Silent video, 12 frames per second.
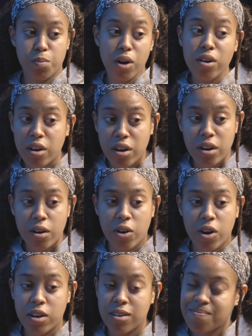murdered,
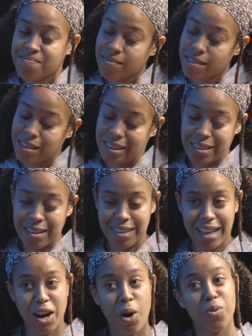or
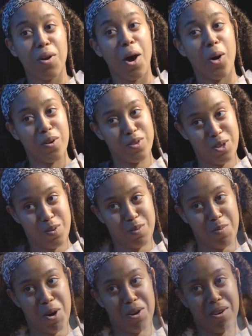they don't know if she
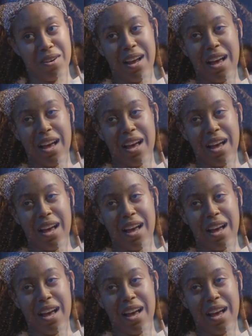was murdered.